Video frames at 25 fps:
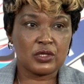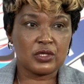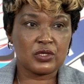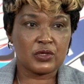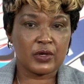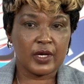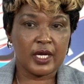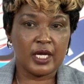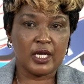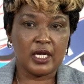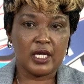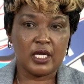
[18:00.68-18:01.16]

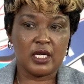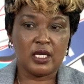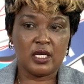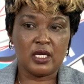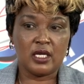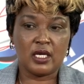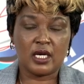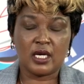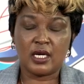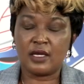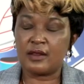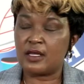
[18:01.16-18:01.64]

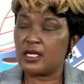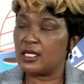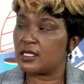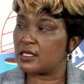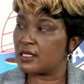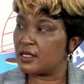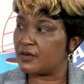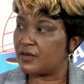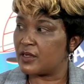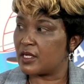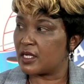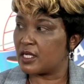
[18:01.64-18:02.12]
trainee at the East
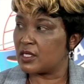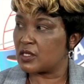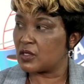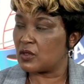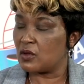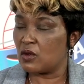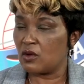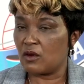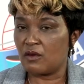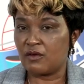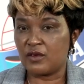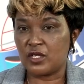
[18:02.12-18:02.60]
African
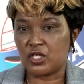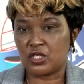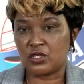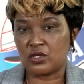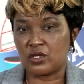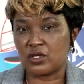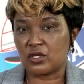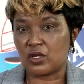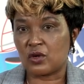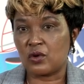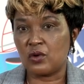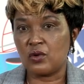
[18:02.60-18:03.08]
School of
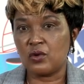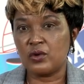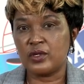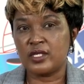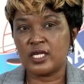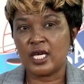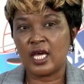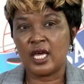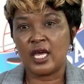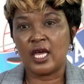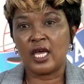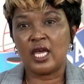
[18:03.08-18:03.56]
Aviation
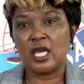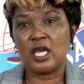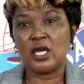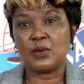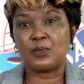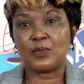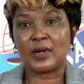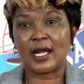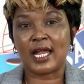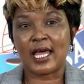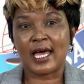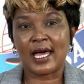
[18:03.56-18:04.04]
could
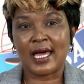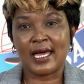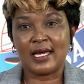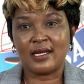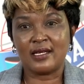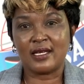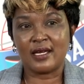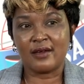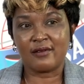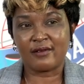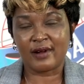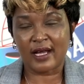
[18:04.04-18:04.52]
apply
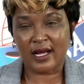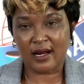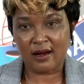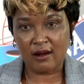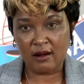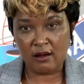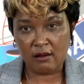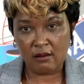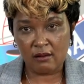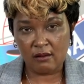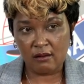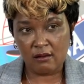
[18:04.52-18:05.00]

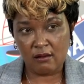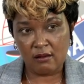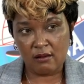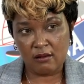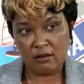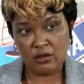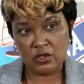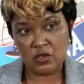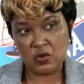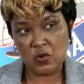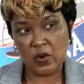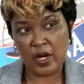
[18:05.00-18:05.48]
directly
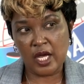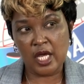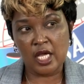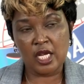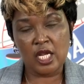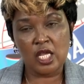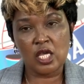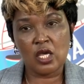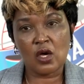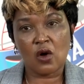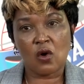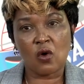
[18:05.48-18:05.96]
to
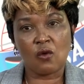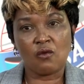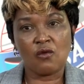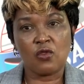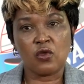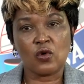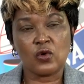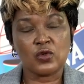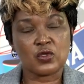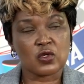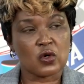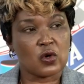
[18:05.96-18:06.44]
any of
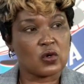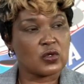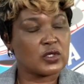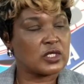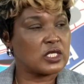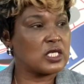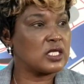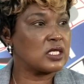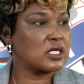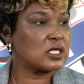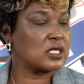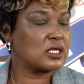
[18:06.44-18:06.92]
those
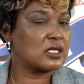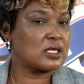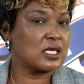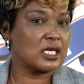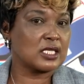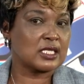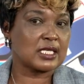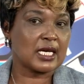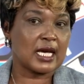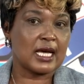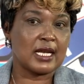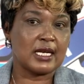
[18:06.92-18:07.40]
courses
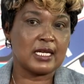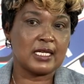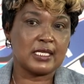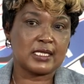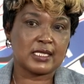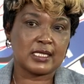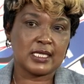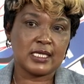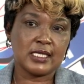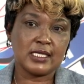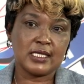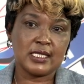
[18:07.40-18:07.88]
that are
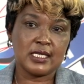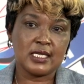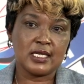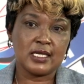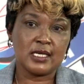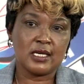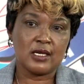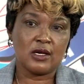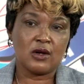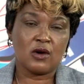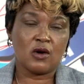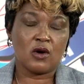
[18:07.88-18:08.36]
listed
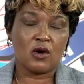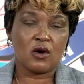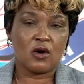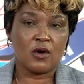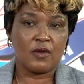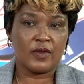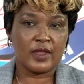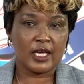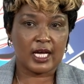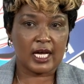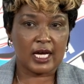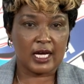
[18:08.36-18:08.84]

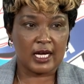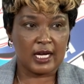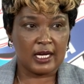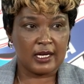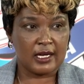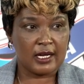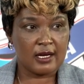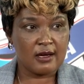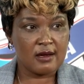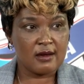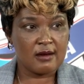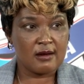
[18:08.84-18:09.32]
on the
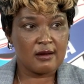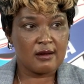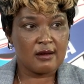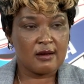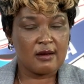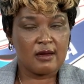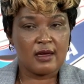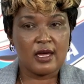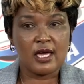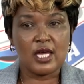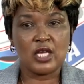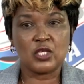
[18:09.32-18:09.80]
calendar,
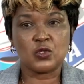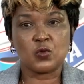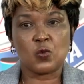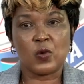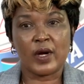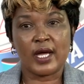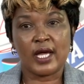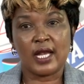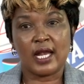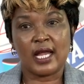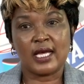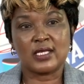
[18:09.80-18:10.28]
as
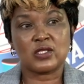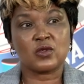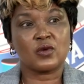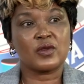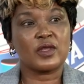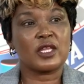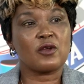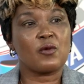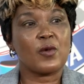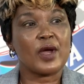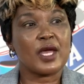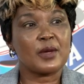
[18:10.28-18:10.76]
well as on
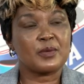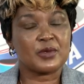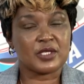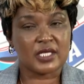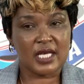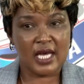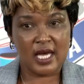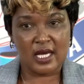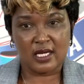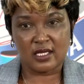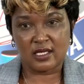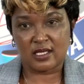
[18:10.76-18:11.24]
the
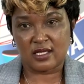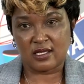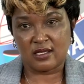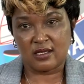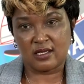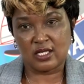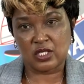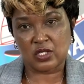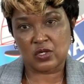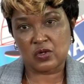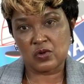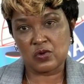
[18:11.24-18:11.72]
website,
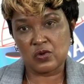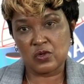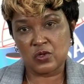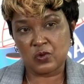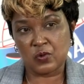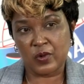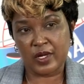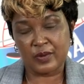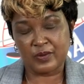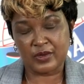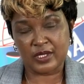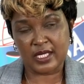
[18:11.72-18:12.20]
the school's
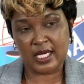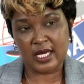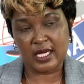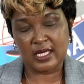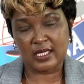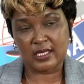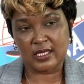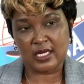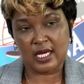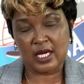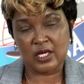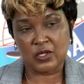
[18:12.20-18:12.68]

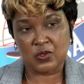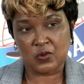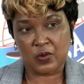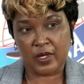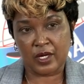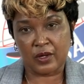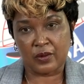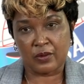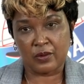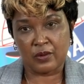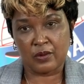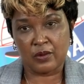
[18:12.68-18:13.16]
website as
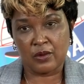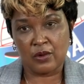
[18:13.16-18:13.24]
well.